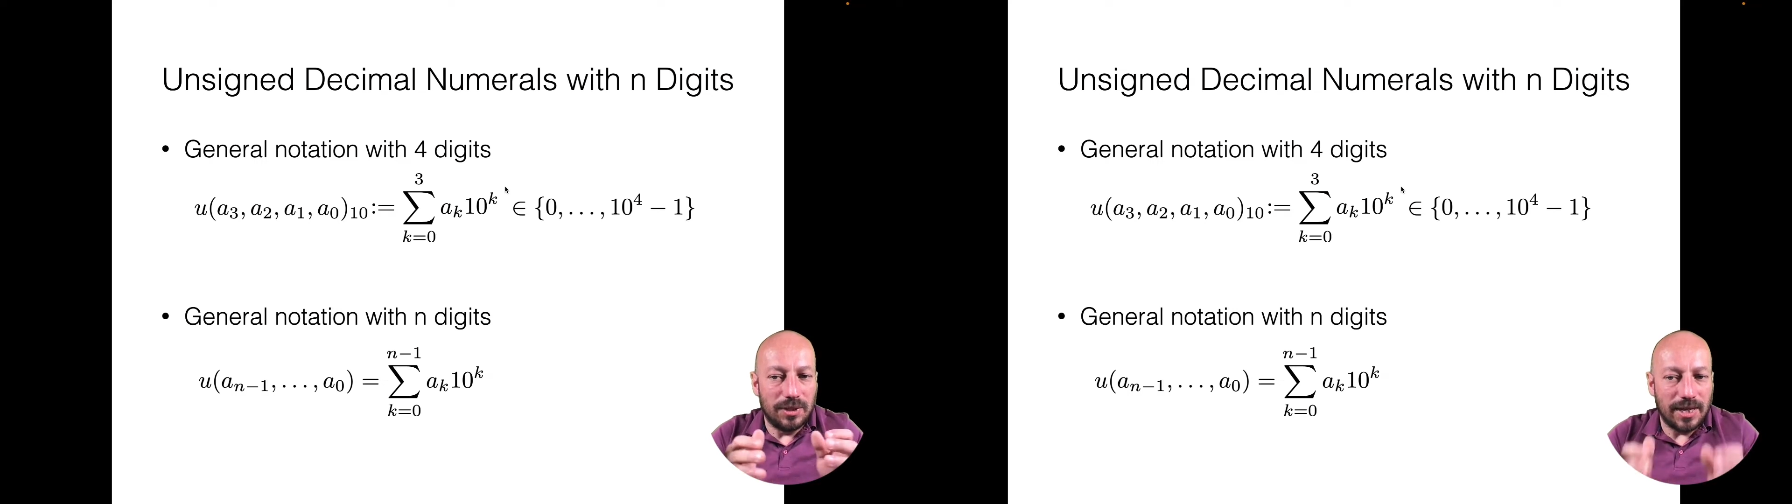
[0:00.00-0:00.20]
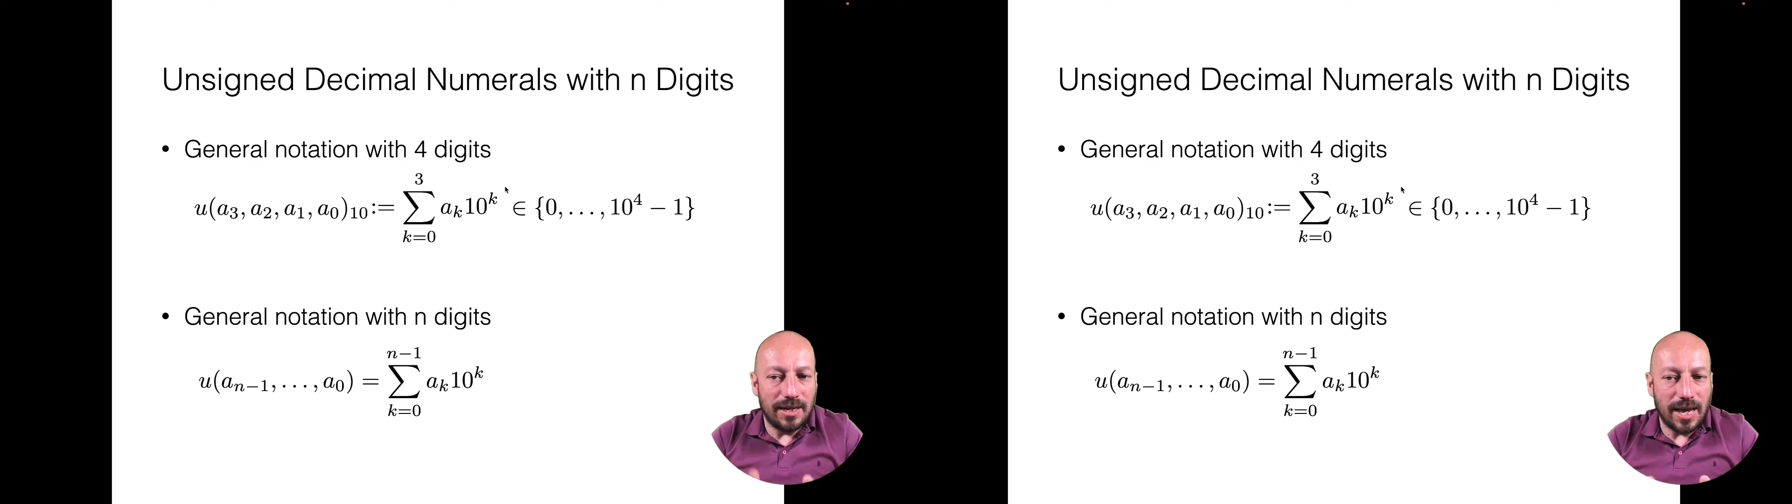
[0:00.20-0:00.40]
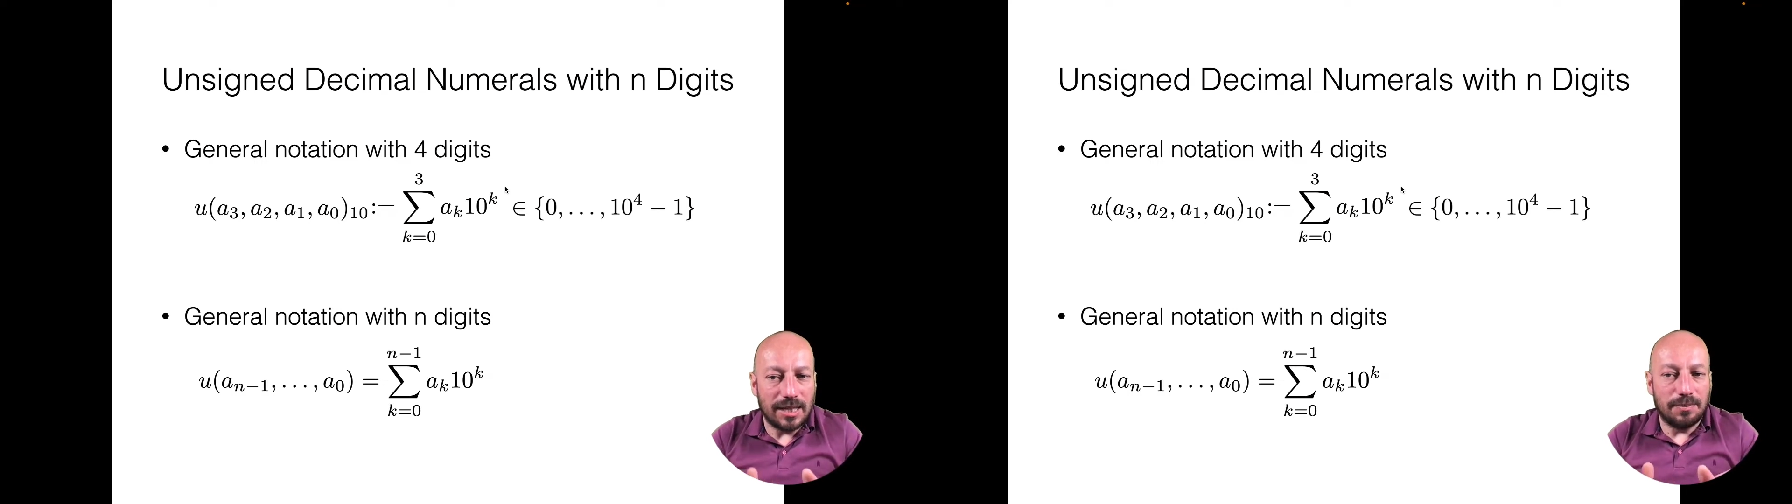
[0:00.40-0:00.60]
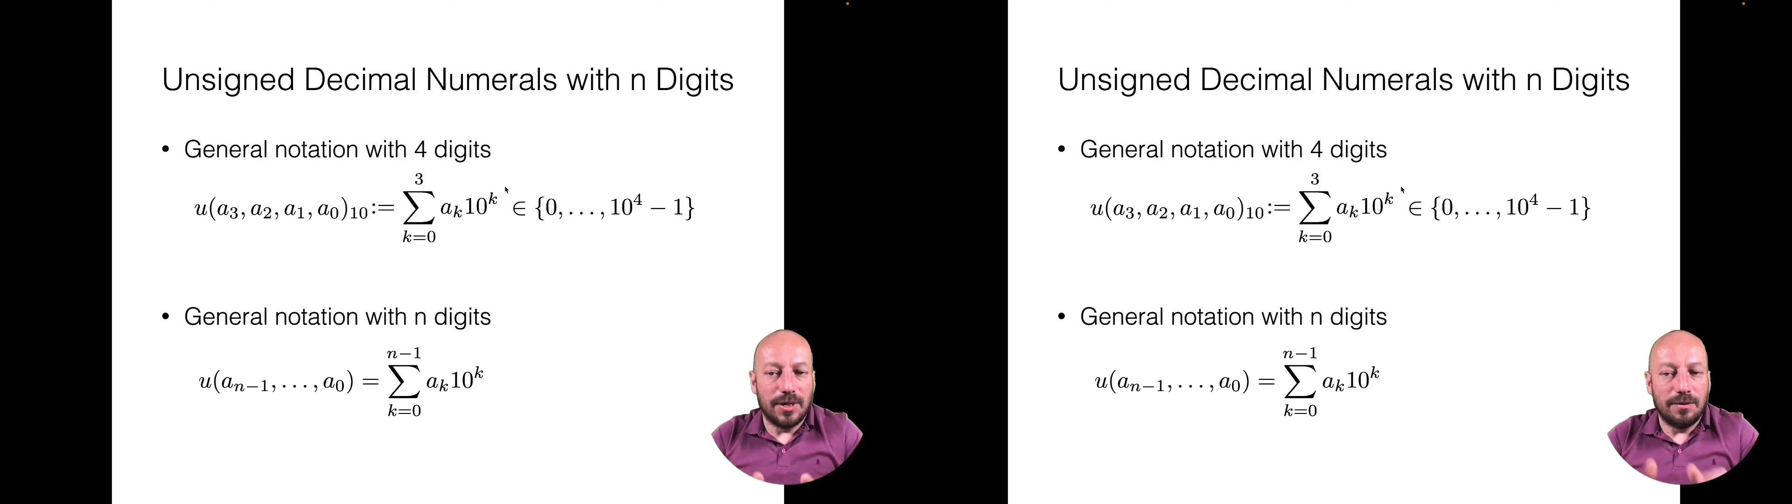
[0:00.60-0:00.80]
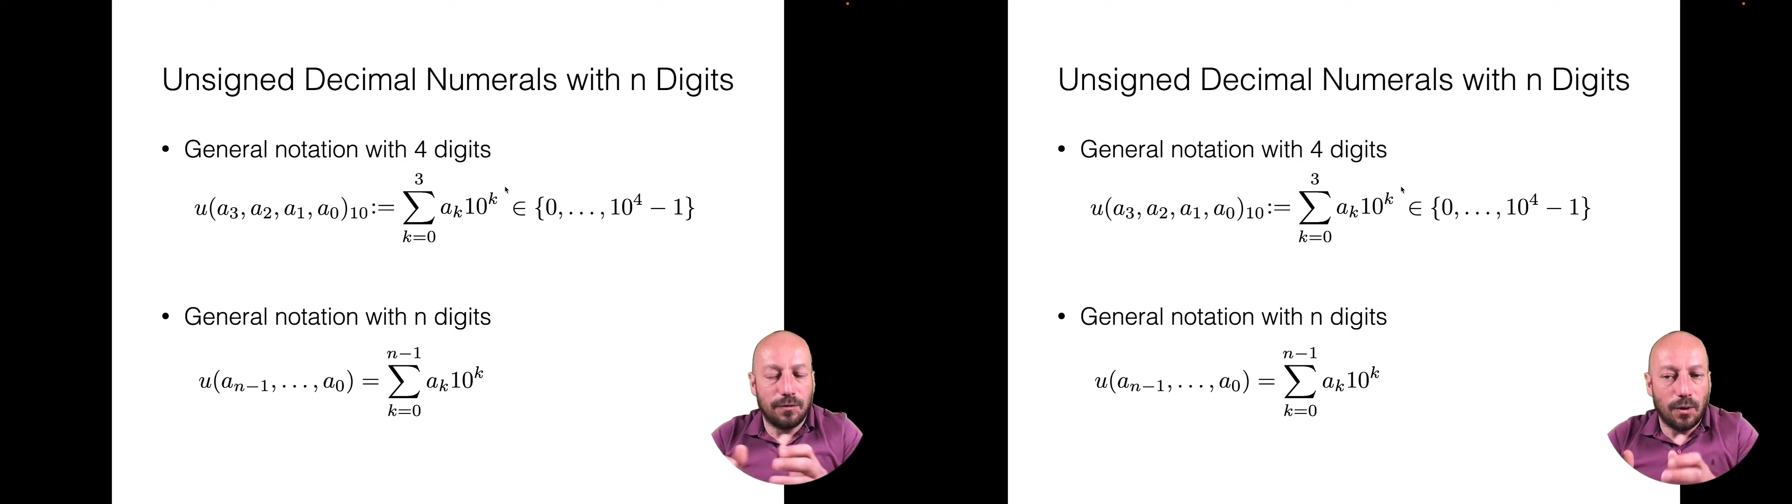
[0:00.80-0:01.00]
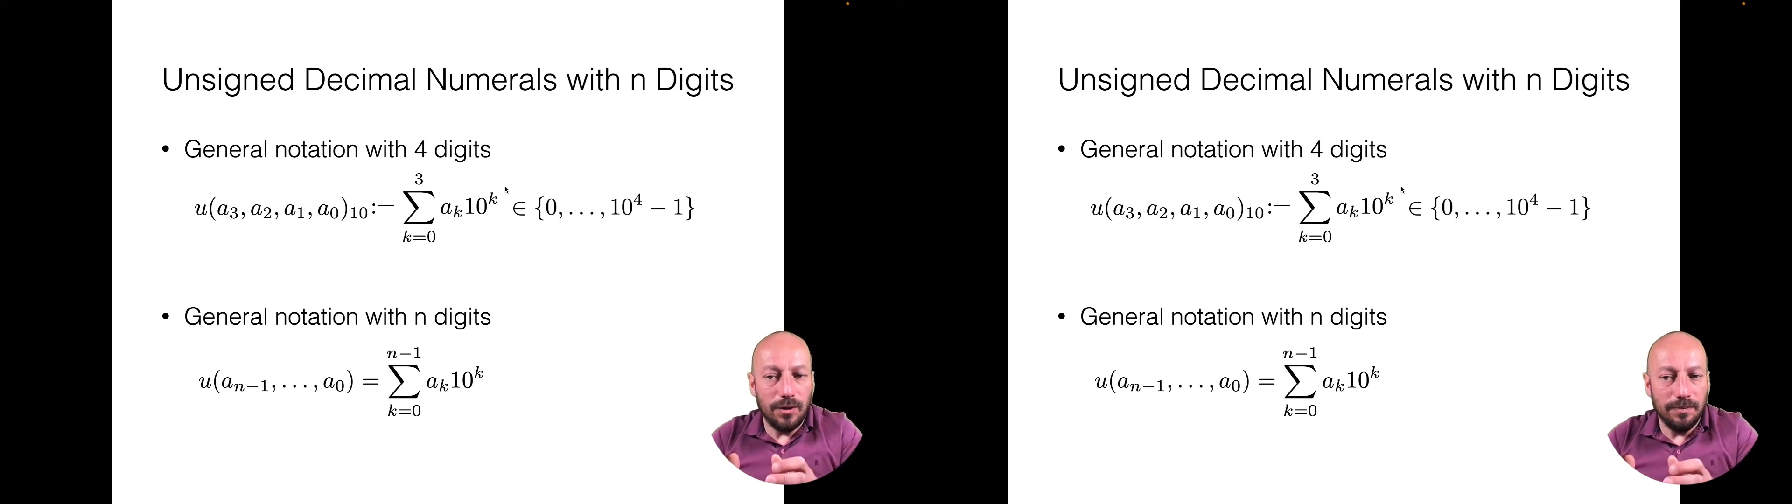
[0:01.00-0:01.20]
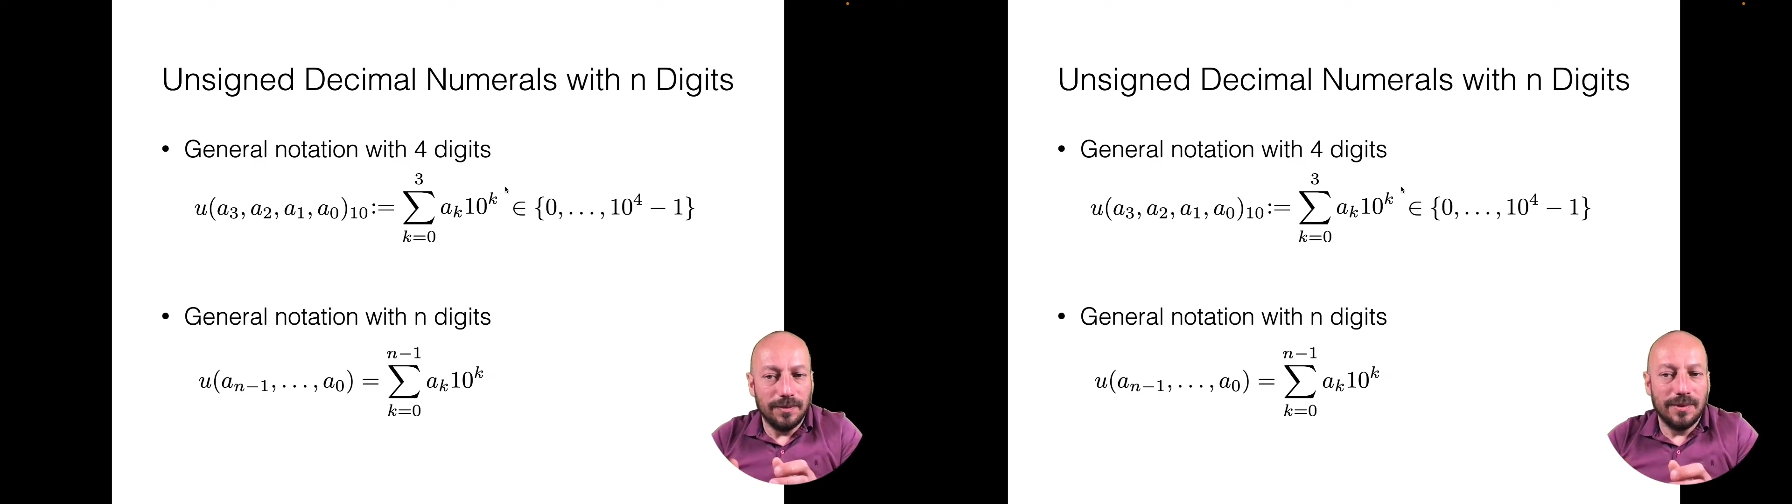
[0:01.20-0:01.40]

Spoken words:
10 exponent 4,